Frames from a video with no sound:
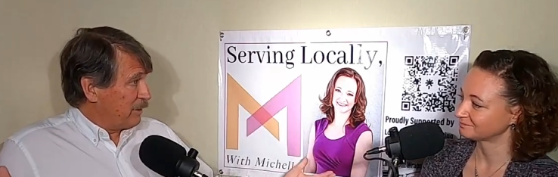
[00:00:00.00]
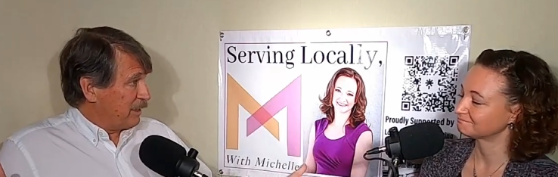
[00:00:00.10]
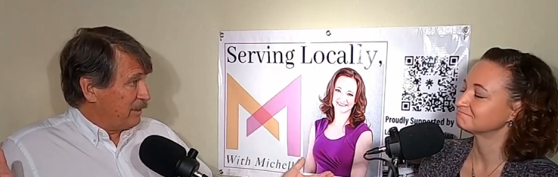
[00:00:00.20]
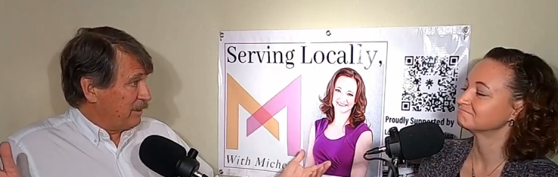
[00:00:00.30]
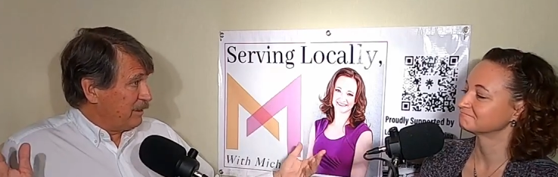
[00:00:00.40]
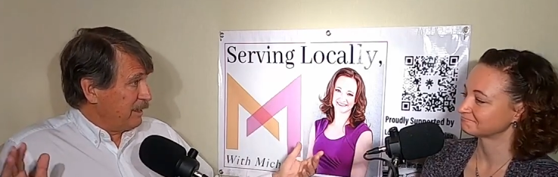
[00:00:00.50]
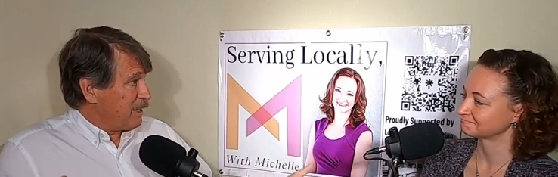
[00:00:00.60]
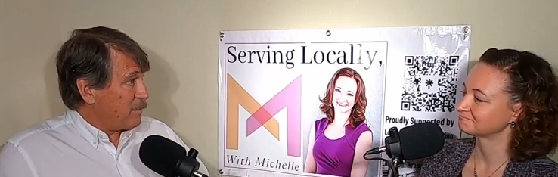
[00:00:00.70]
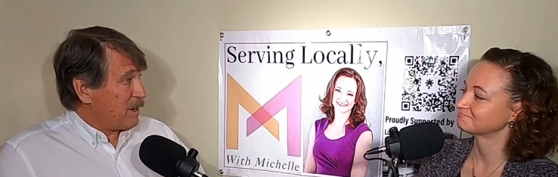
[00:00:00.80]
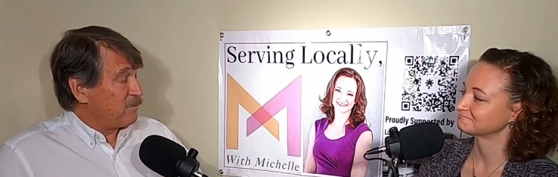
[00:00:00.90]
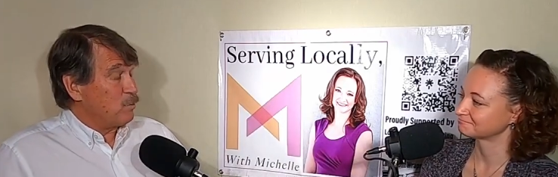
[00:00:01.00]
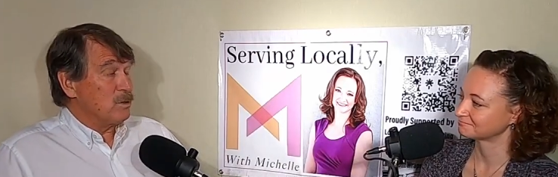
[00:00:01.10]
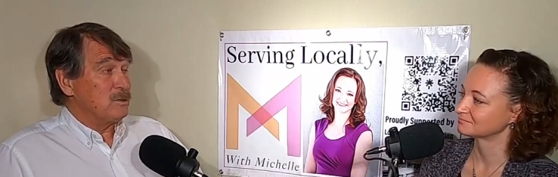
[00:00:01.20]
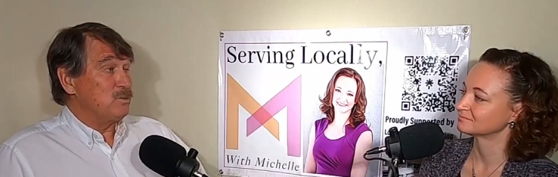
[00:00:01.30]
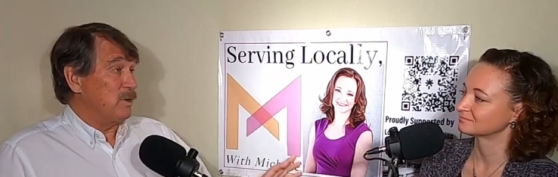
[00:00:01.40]
Speaker 1: so they can clean up
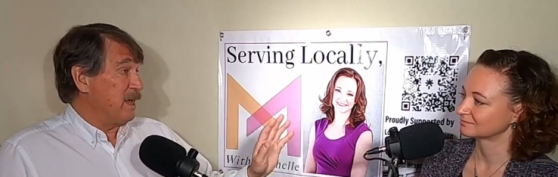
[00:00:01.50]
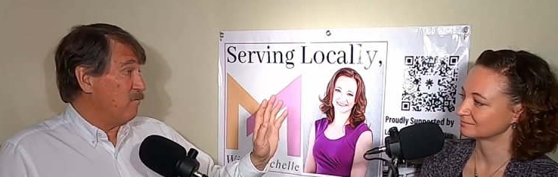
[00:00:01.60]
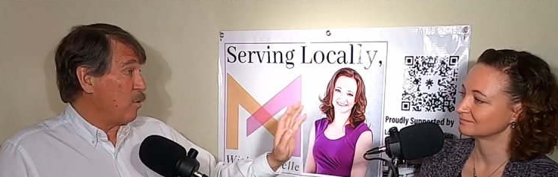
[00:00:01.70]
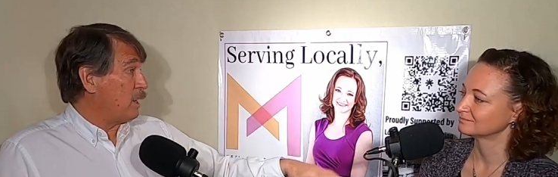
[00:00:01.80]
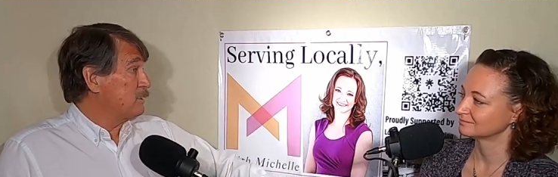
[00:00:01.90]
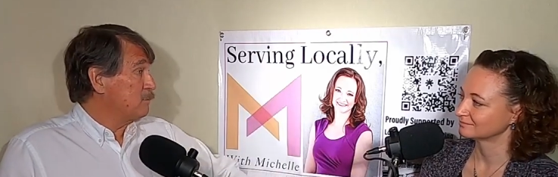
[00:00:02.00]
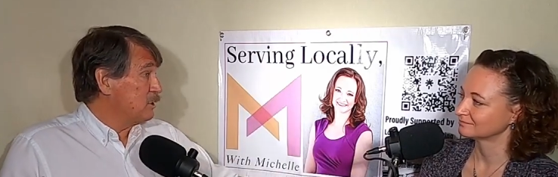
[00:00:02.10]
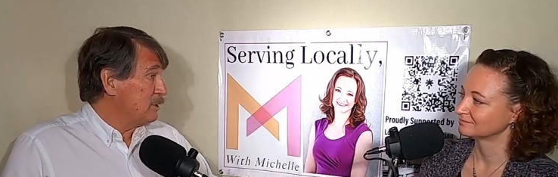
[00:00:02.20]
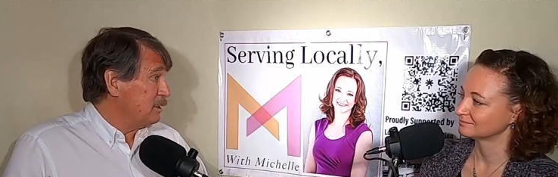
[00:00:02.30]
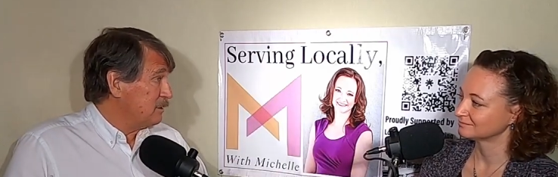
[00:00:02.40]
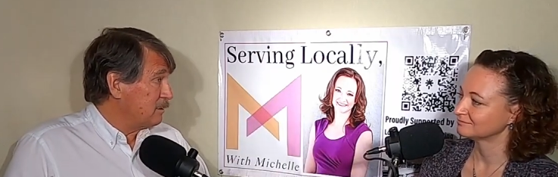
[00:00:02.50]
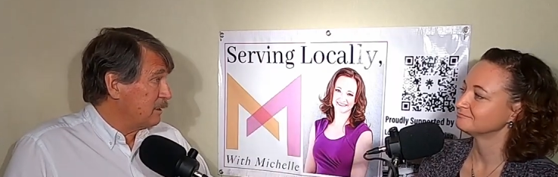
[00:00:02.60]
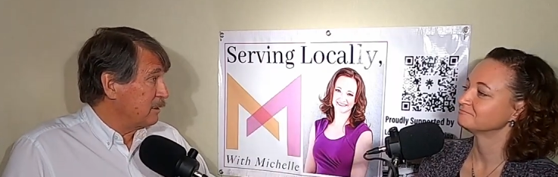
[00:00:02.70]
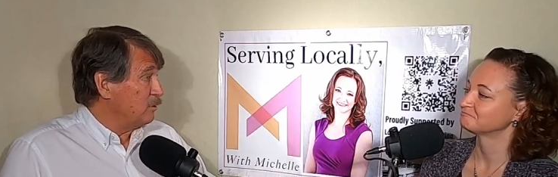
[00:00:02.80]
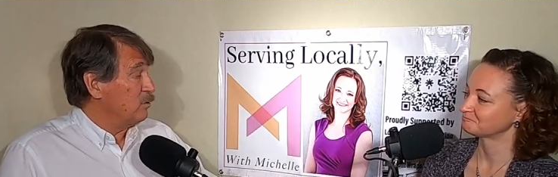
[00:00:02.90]
afterwards. We have washing machines so
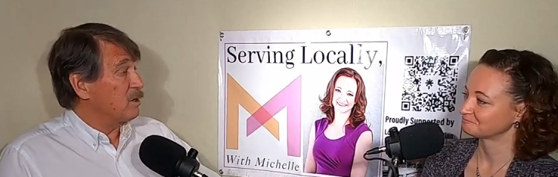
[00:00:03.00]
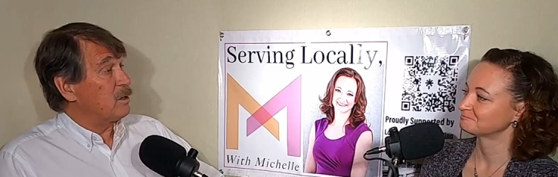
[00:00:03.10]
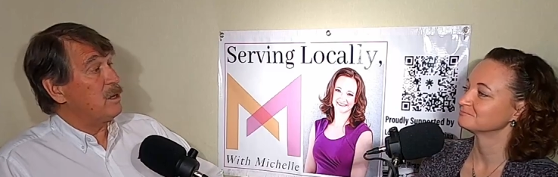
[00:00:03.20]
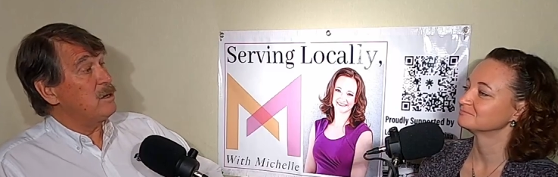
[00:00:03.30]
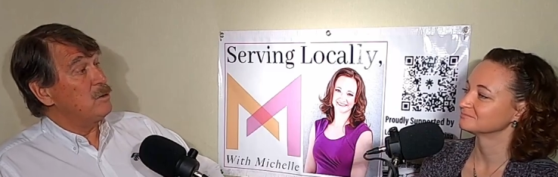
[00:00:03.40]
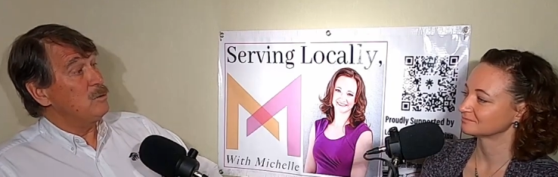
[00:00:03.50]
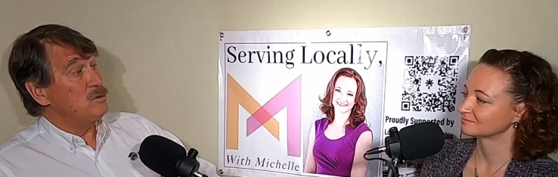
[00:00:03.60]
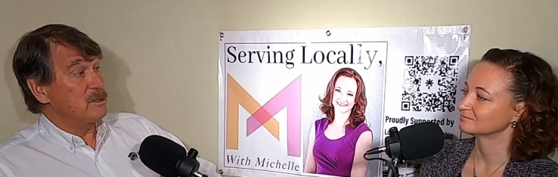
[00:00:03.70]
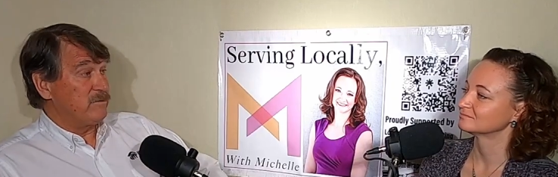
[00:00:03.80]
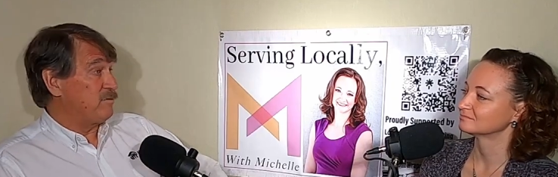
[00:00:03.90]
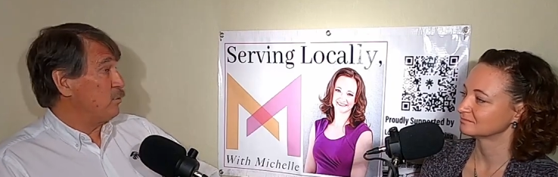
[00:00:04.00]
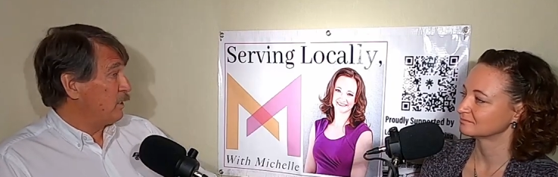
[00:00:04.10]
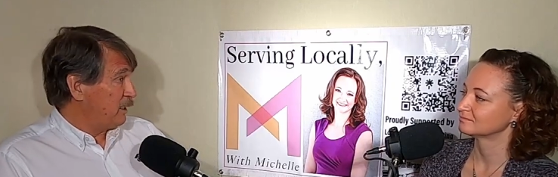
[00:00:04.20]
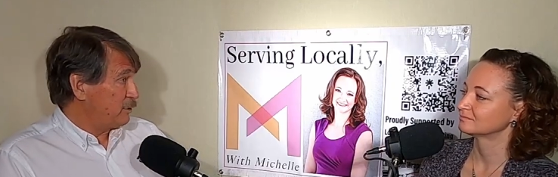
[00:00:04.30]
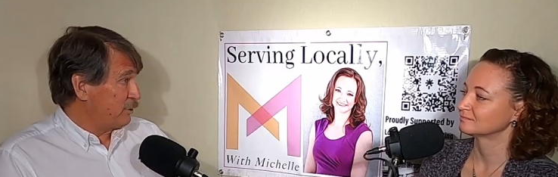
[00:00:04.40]
they can do their clothes and a full
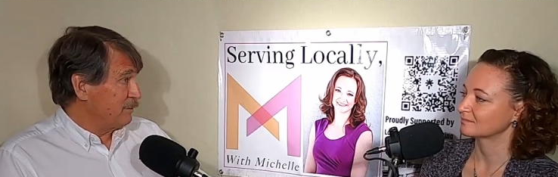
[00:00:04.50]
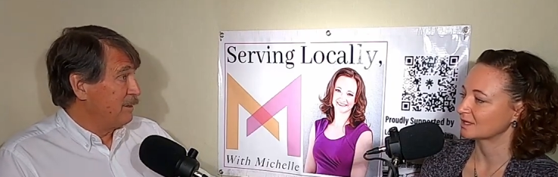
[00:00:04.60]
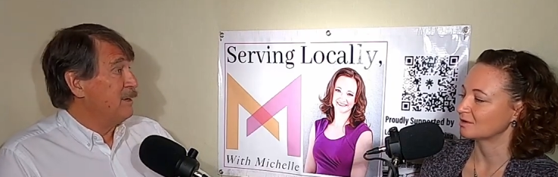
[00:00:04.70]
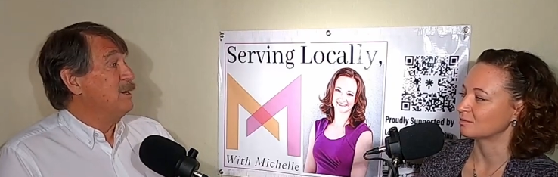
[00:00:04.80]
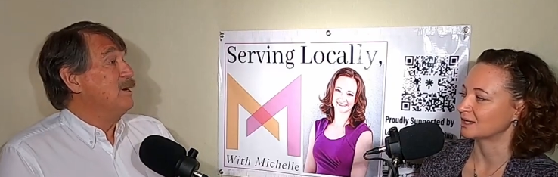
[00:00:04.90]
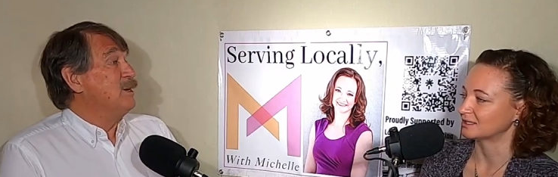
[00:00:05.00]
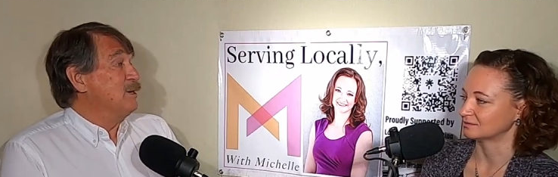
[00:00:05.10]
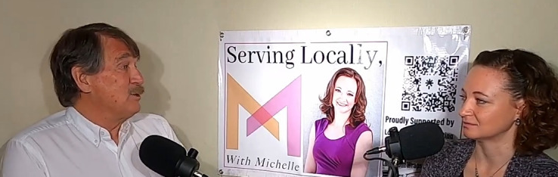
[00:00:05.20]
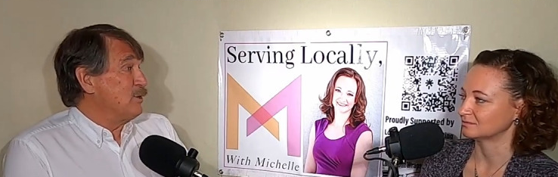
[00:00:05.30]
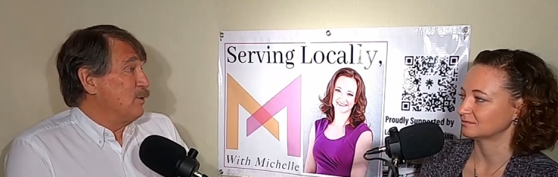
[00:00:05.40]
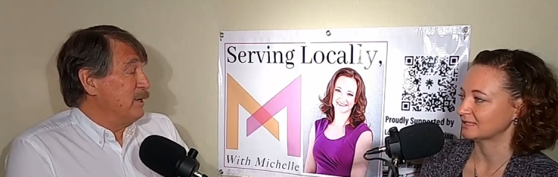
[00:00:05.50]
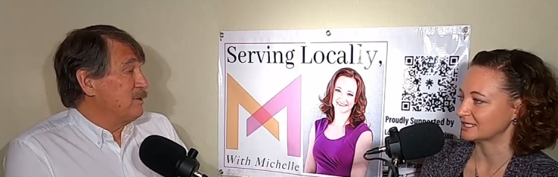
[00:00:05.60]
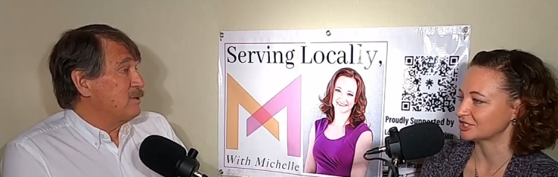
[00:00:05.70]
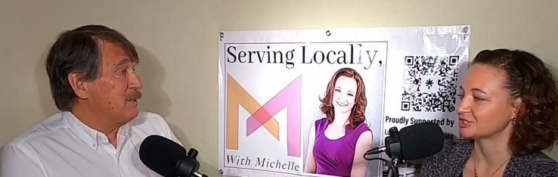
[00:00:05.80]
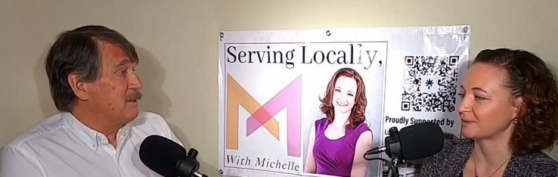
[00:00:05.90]
kitchen.
Speaker 2: Oh wow! So it's
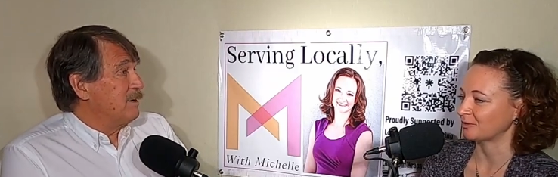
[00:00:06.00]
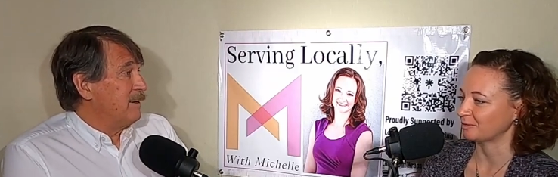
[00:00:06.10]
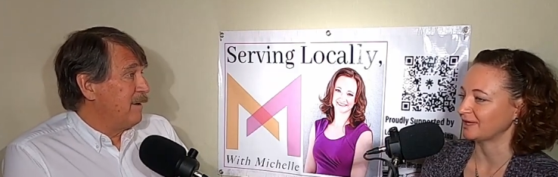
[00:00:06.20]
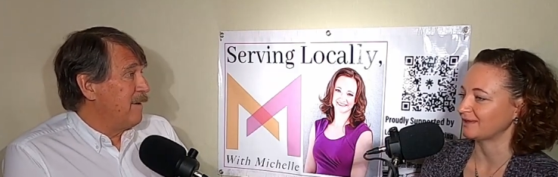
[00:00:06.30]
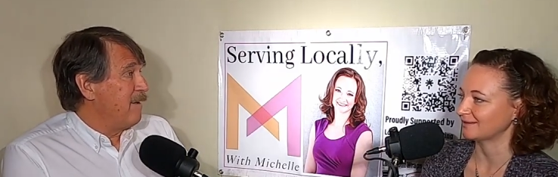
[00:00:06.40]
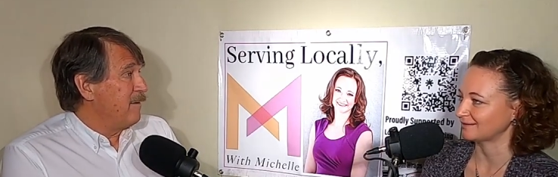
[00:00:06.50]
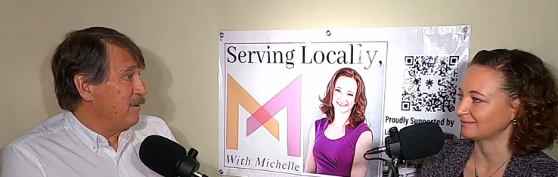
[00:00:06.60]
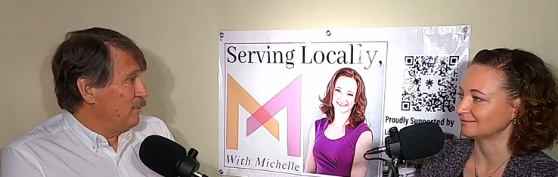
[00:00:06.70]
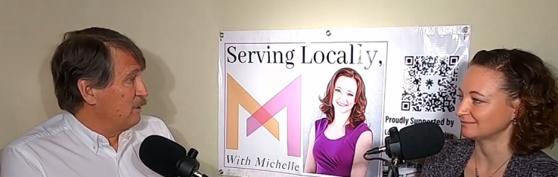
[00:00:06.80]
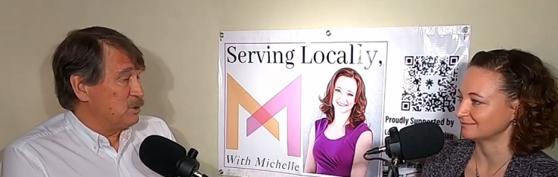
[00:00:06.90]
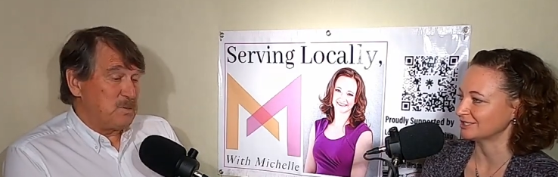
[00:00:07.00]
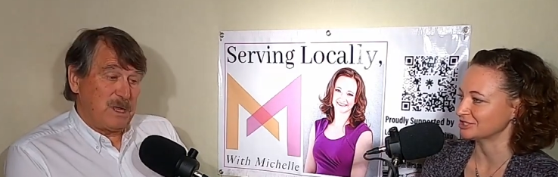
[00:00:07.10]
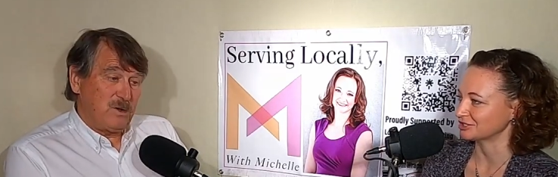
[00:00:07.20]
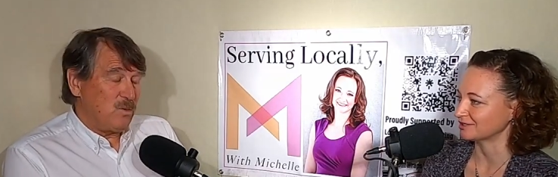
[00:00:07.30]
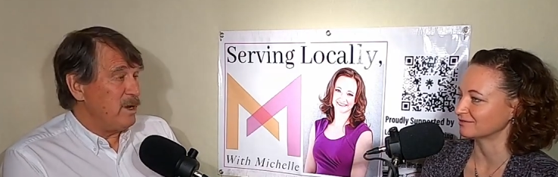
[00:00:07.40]
and just spend a week and you can
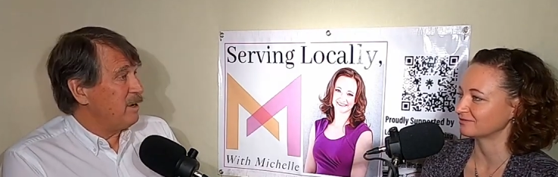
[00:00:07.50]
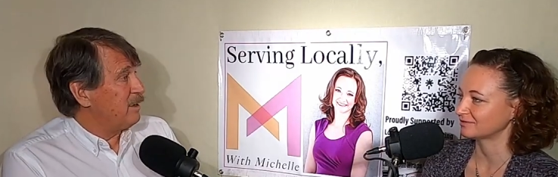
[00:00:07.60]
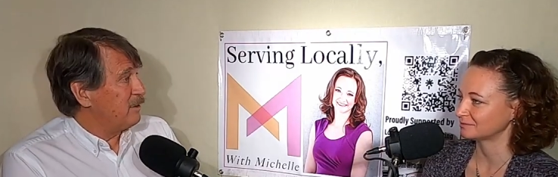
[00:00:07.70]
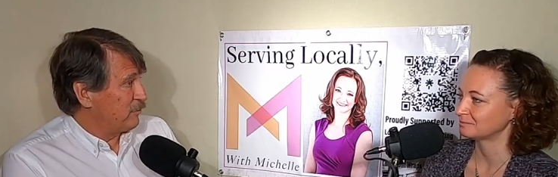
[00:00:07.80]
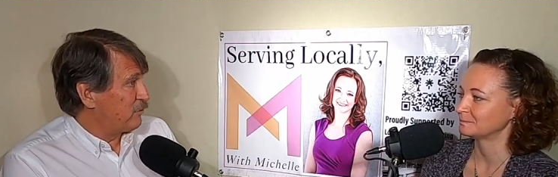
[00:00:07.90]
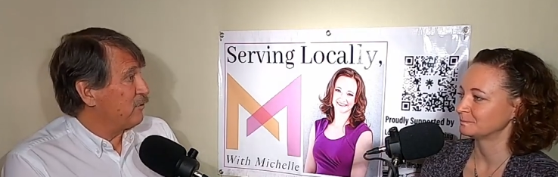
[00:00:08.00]
spend a week
Speaker 1: and